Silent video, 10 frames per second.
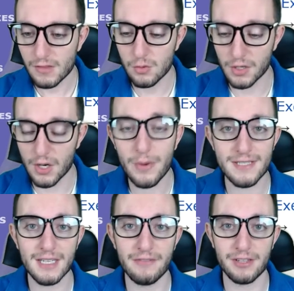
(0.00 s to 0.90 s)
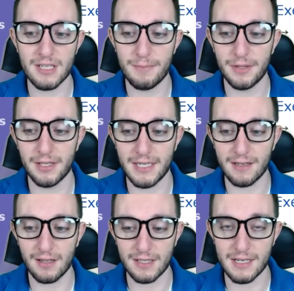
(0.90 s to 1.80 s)
we're going to give it the
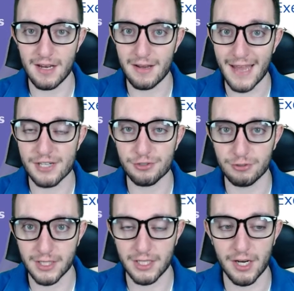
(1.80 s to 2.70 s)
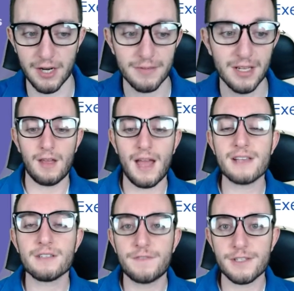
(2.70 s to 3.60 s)
ability in Natural Cure.
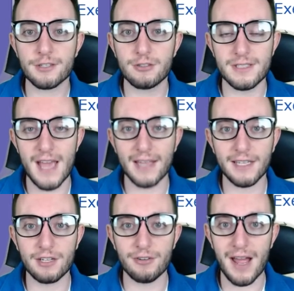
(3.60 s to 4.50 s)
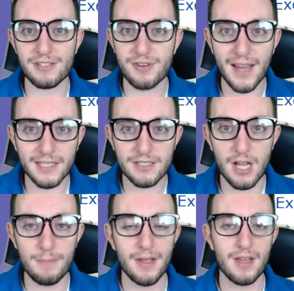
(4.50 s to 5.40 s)
As a physical attacking Grass Dragon
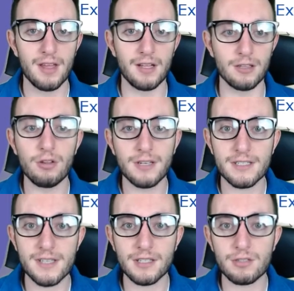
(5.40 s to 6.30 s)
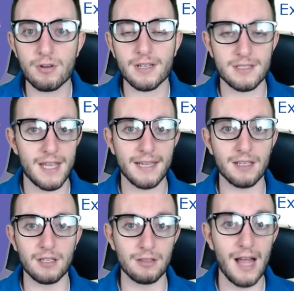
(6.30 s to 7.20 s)
type, Alolan Exeggutor can
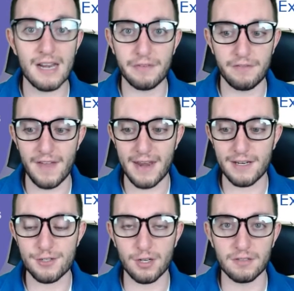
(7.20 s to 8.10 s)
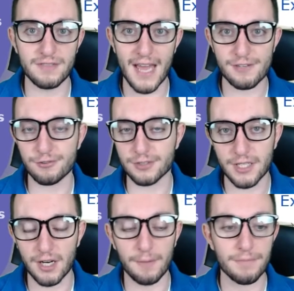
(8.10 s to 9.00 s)
take a lot of advantage of Natural
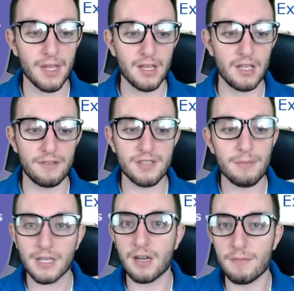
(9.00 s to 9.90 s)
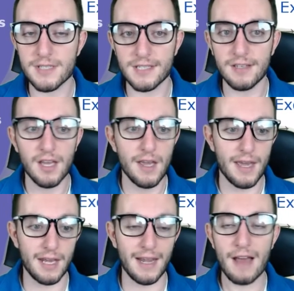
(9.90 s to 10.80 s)
Cure. If something comes in
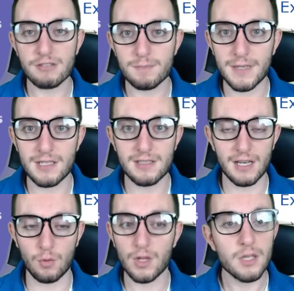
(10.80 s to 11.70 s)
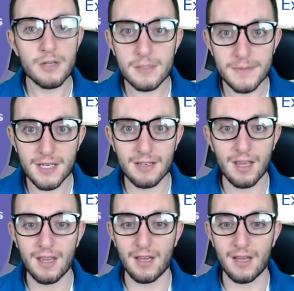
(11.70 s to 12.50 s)
and it outspeeds and it Will-O-Wisps it,